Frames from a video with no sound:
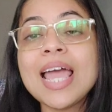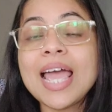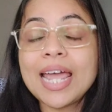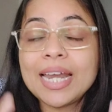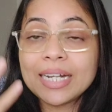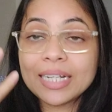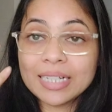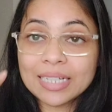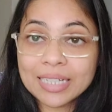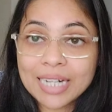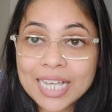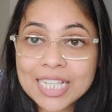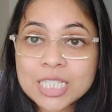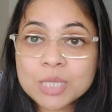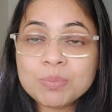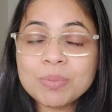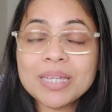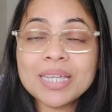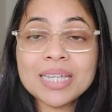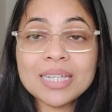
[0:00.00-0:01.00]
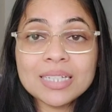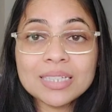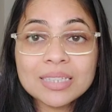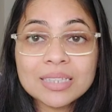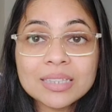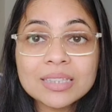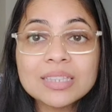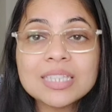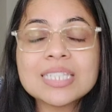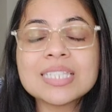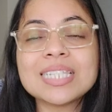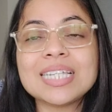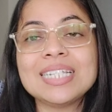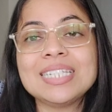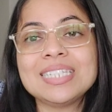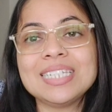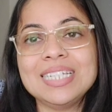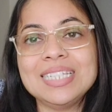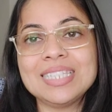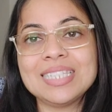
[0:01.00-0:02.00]
and grasping the
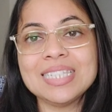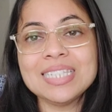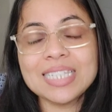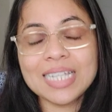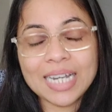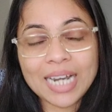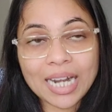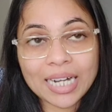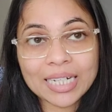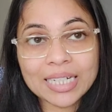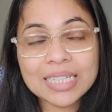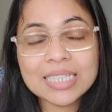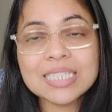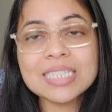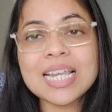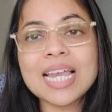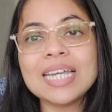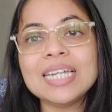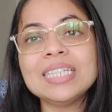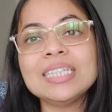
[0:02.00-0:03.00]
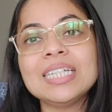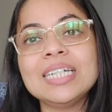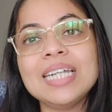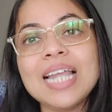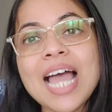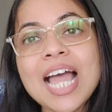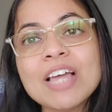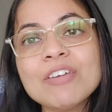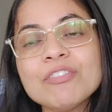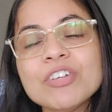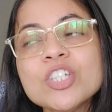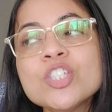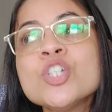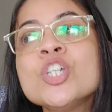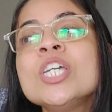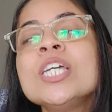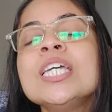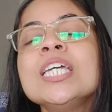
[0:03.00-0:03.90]
sentences and understanding the language,